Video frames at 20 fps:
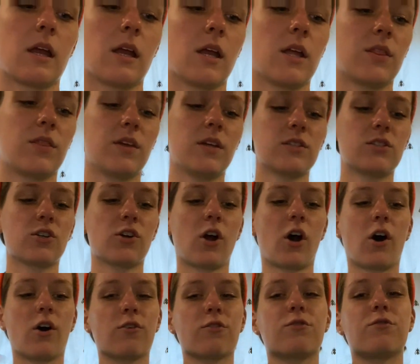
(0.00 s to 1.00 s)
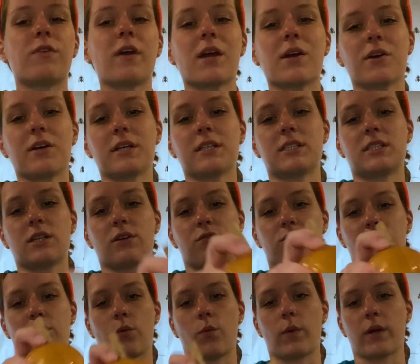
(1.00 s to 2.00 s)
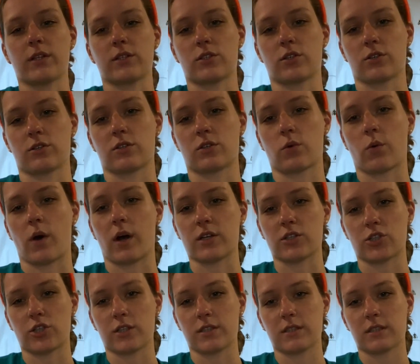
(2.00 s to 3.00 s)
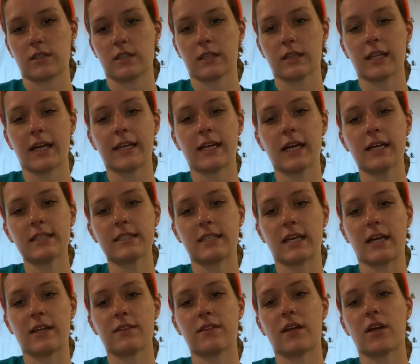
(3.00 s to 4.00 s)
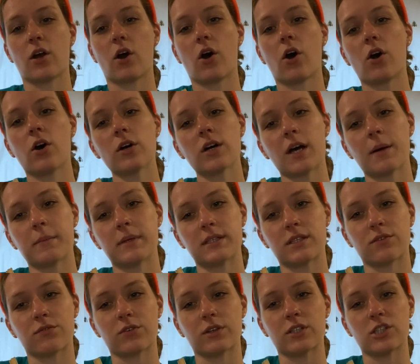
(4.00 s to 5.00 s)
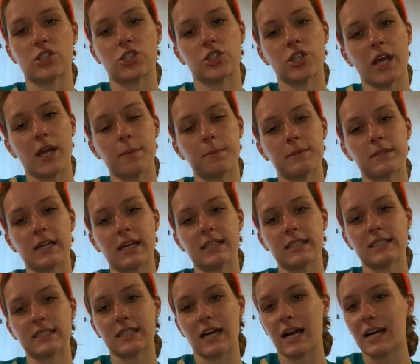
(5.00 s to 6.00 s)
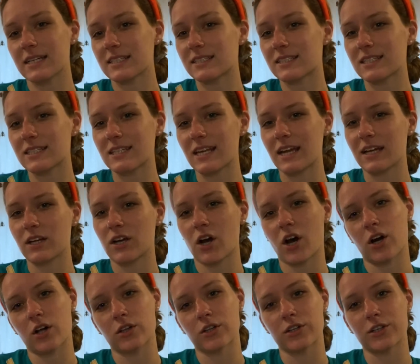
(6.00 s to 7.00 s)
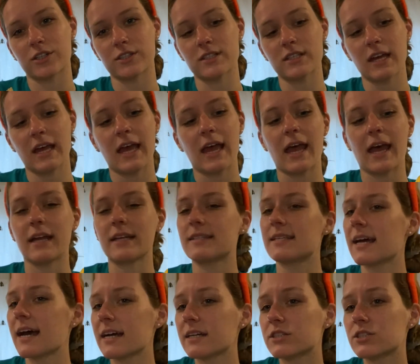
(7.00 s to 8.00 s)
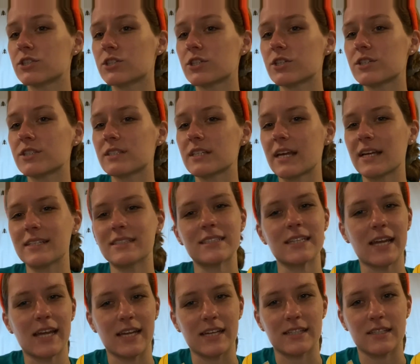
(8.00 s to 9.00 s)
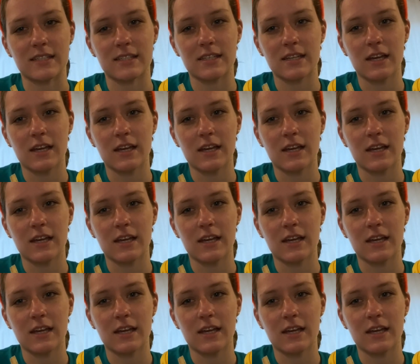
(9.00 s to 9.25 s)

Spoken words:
These are all very different winter squashes. Like I said, they all come in different shapes and sizes and colors and textures and tastes.